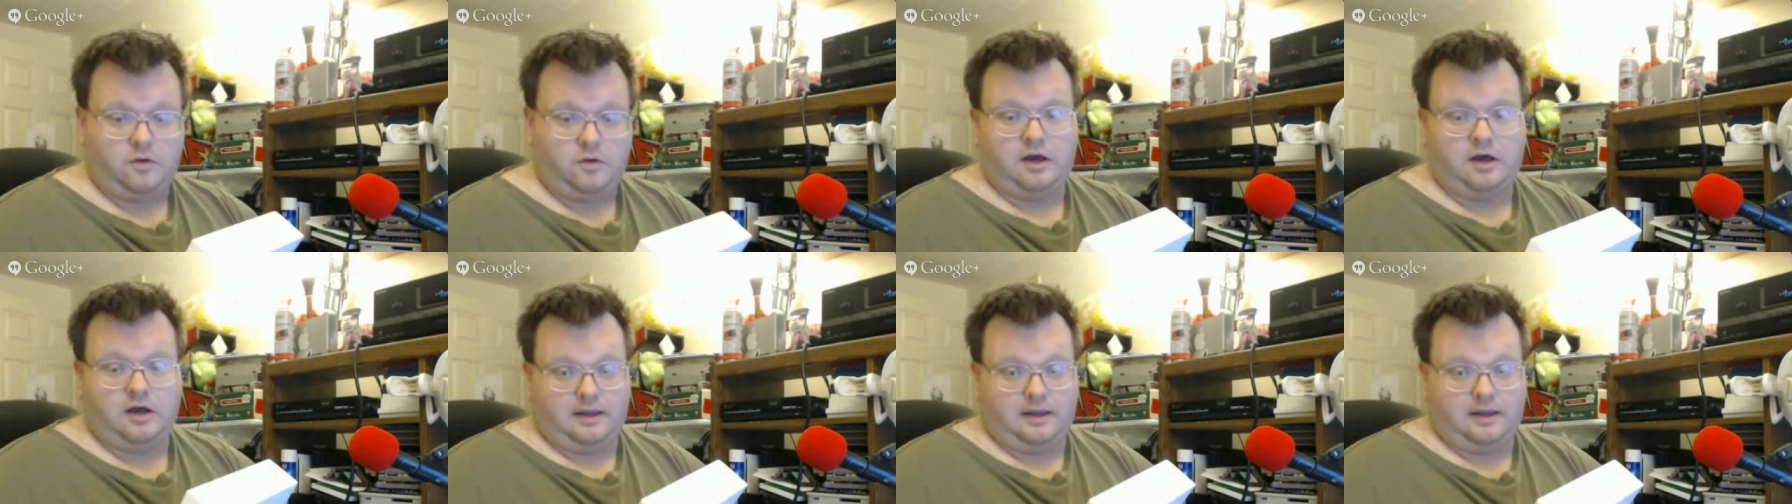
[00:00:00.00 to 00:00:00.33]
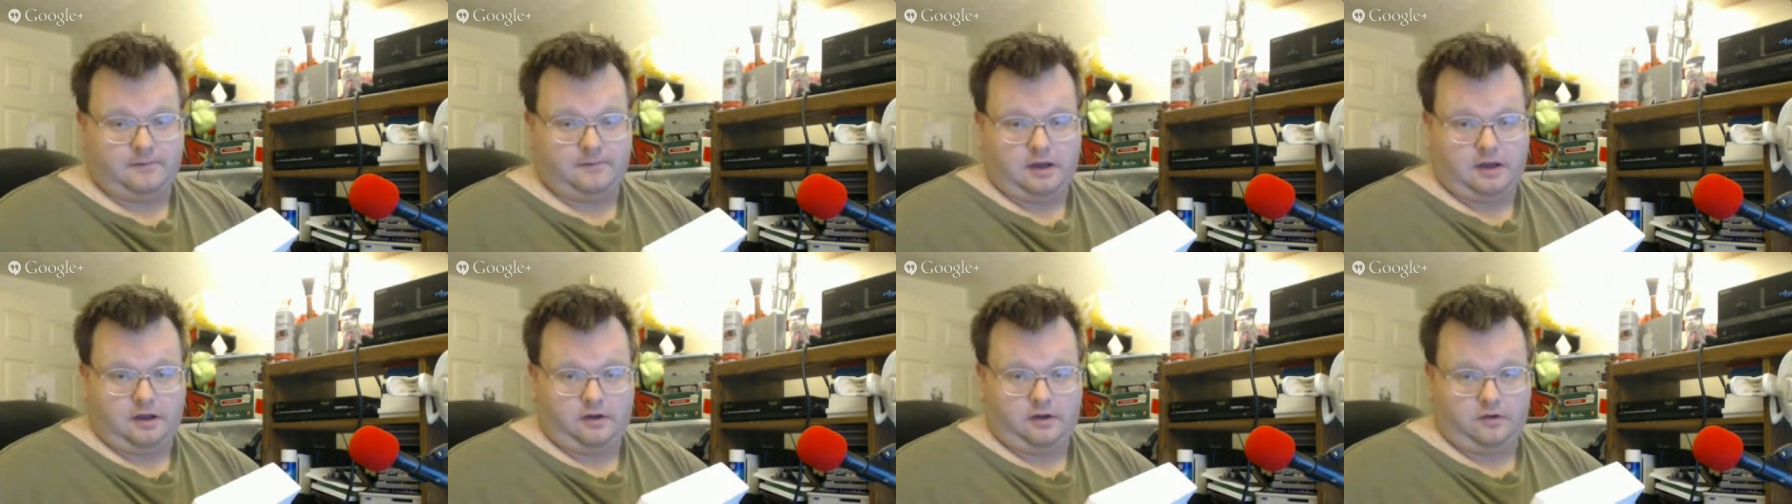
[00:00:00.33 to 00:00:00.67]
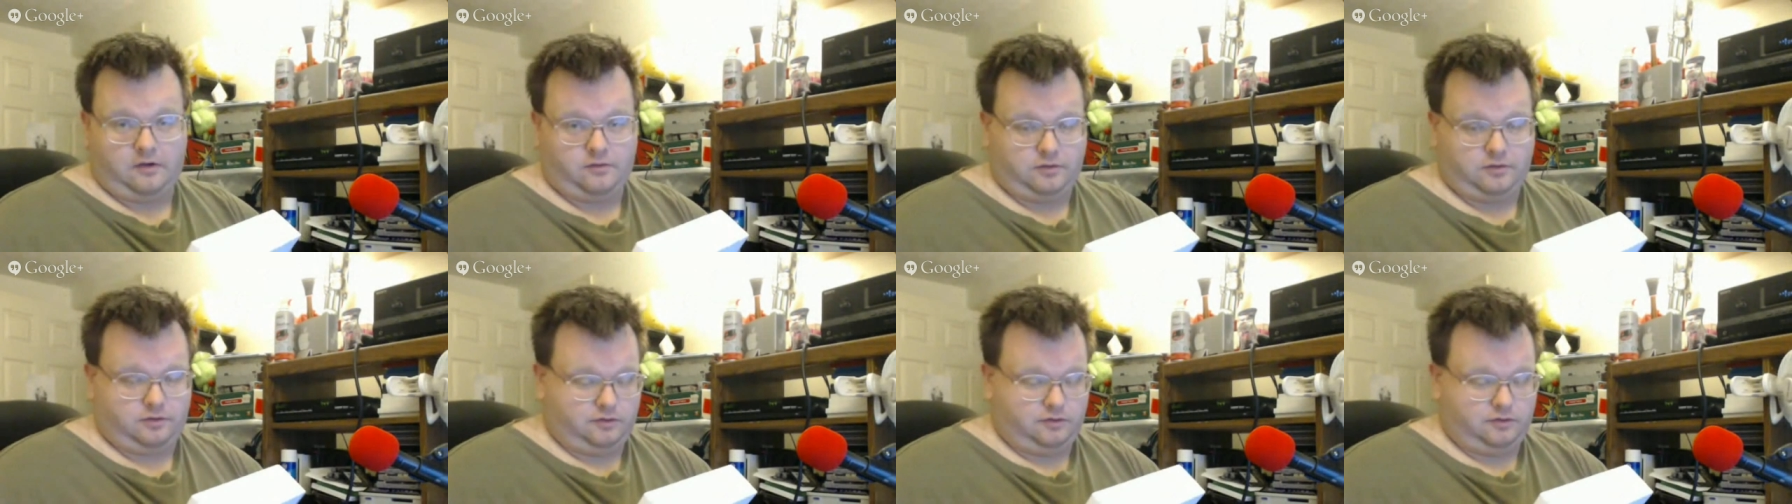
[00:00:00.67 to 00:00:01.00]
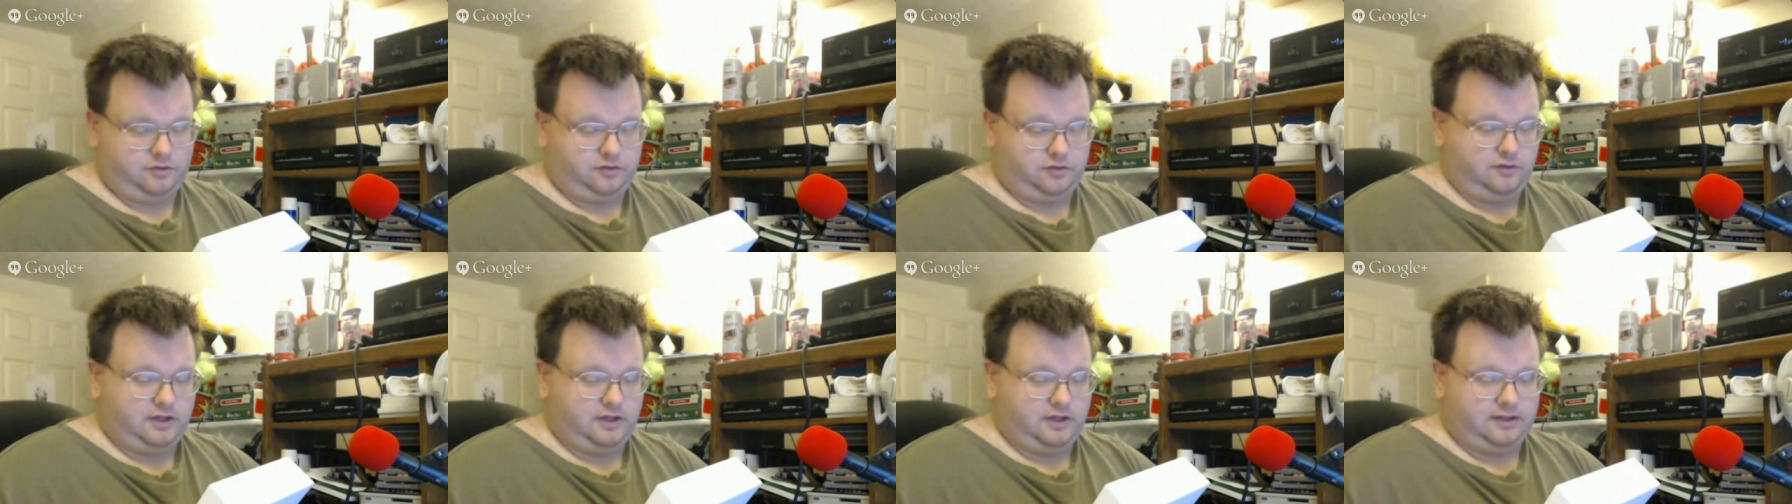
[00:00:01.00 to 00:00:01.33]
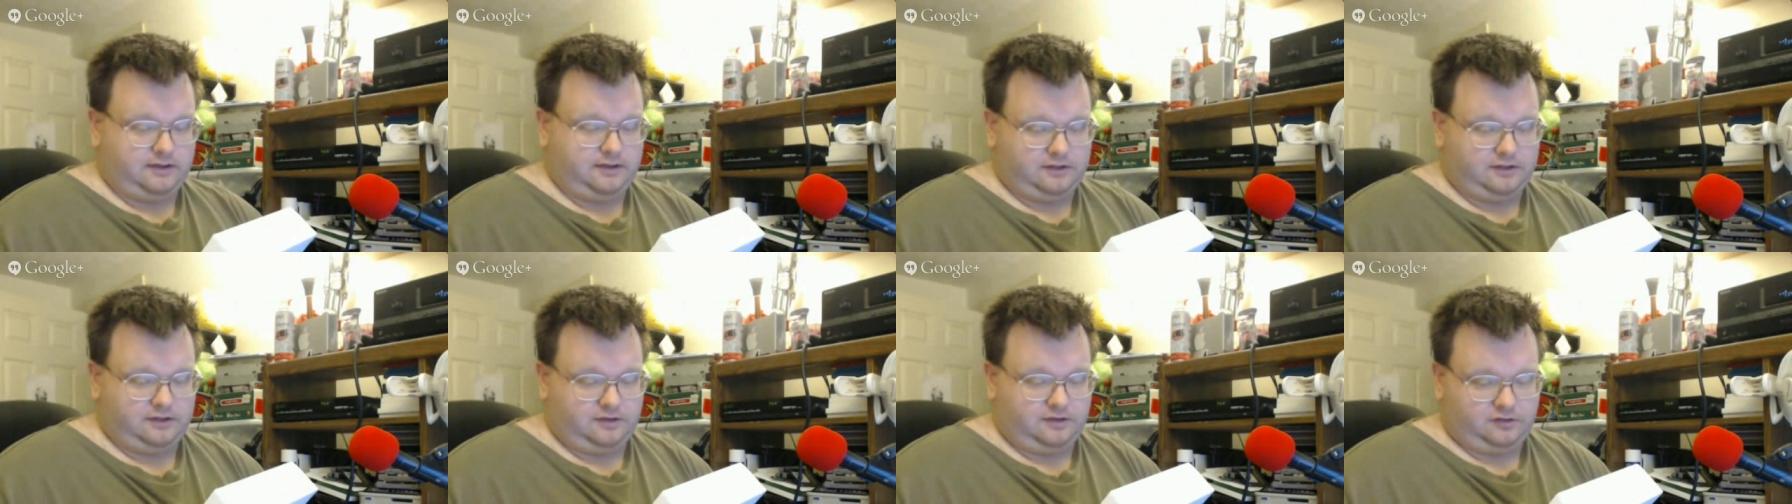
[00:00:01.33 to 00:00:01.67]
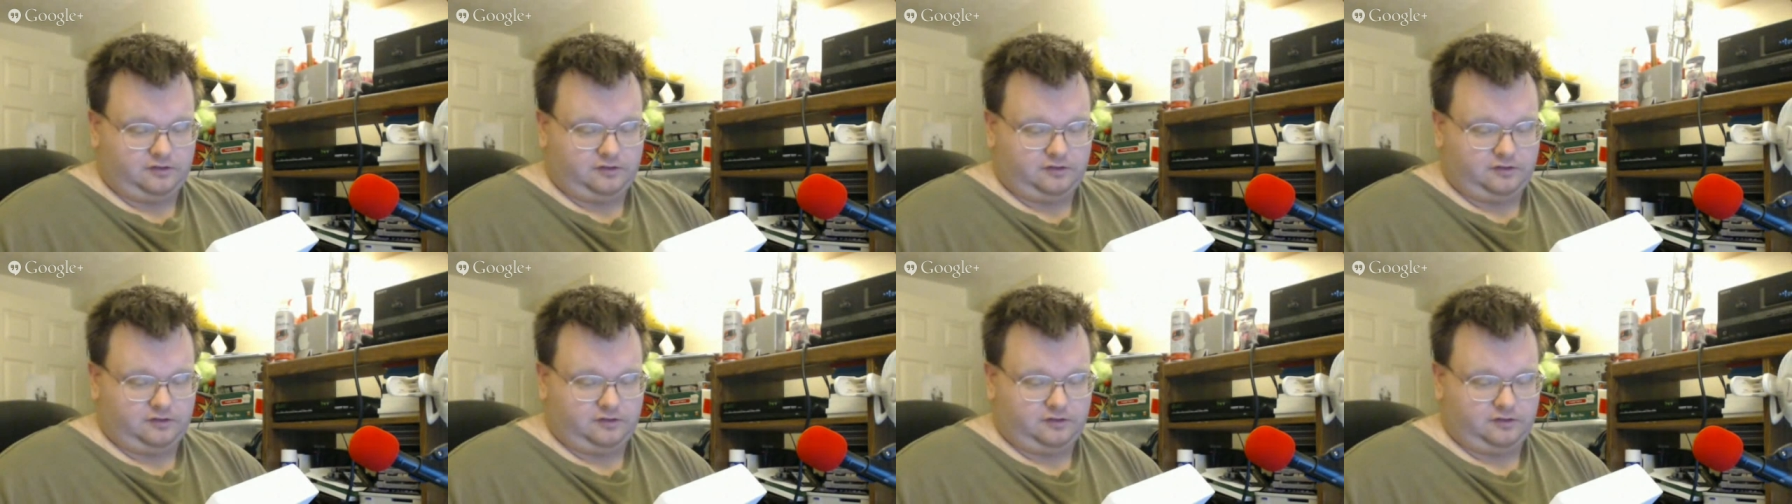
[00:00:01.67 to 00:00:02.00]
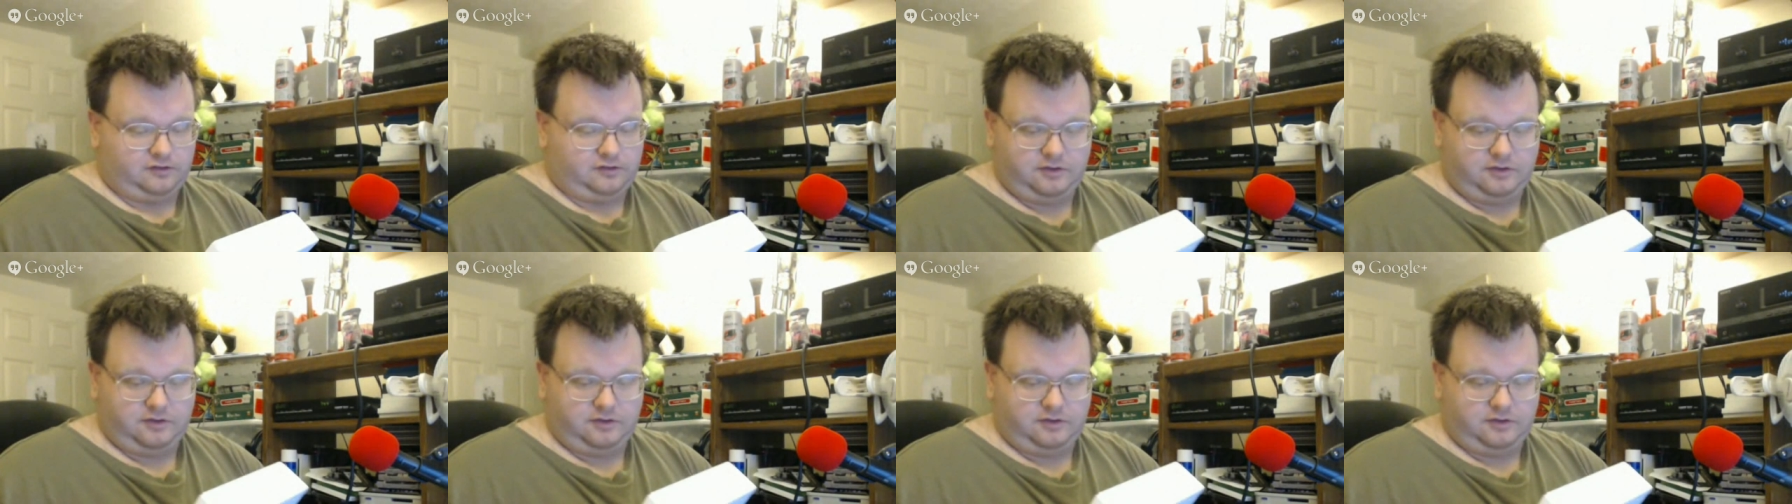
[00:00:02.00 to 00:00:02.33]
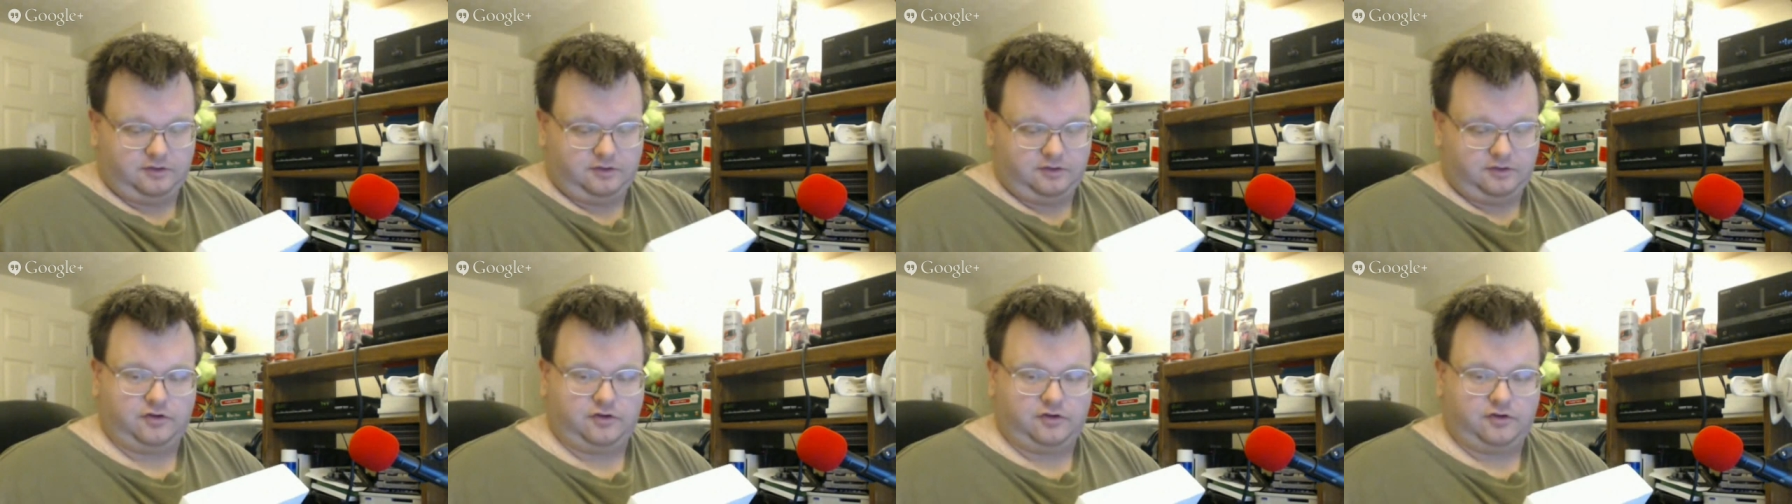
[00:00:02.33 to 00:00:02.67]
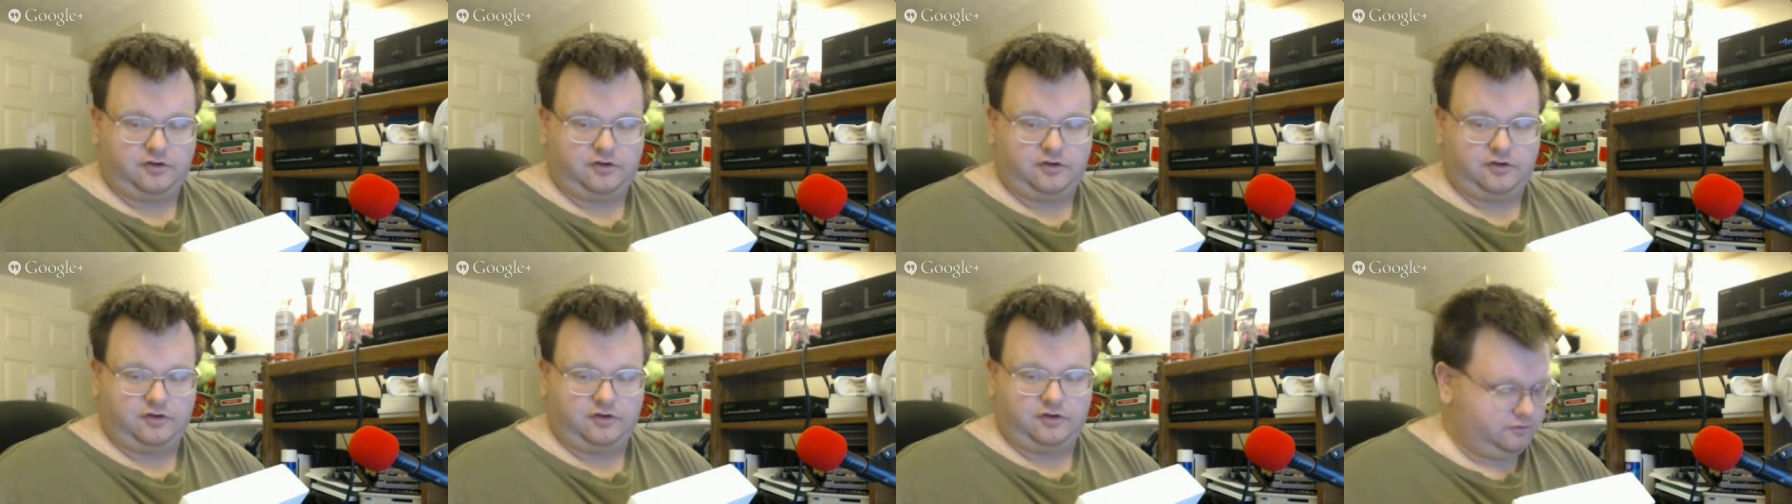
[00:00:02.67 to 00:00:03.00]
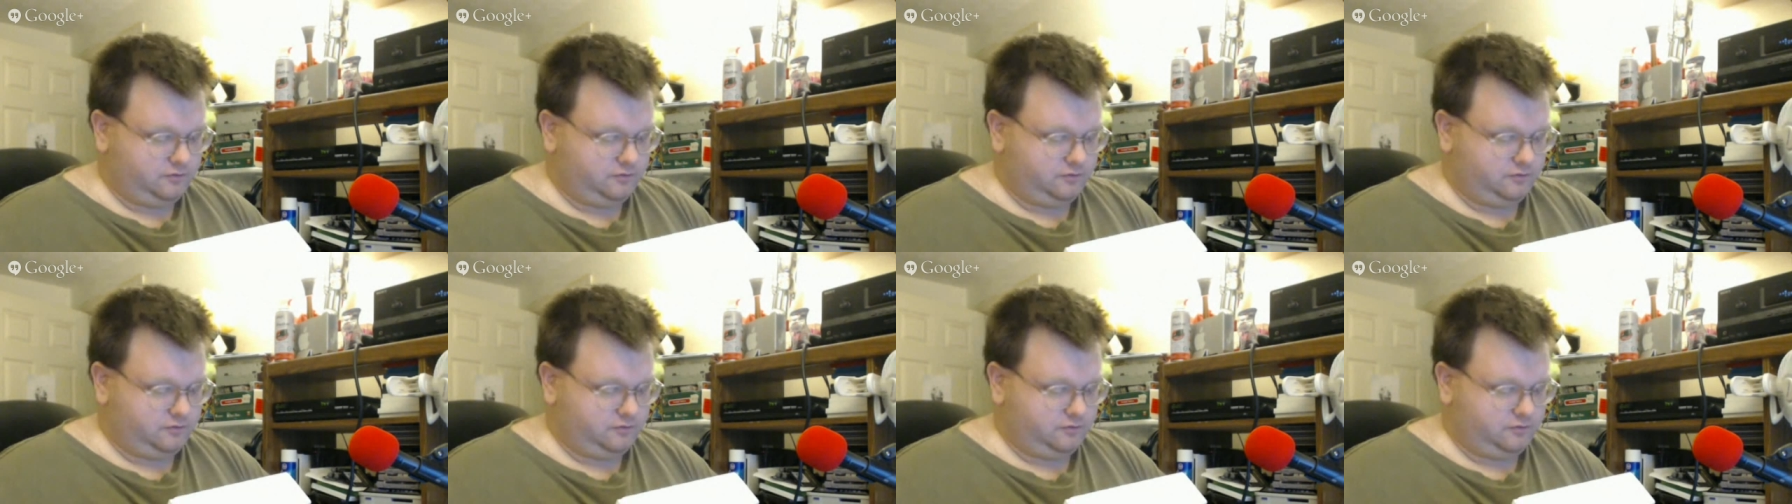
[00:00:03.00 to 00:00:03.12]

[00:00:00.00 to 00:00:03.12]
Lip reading: I am not going to do that this time. At least try not to.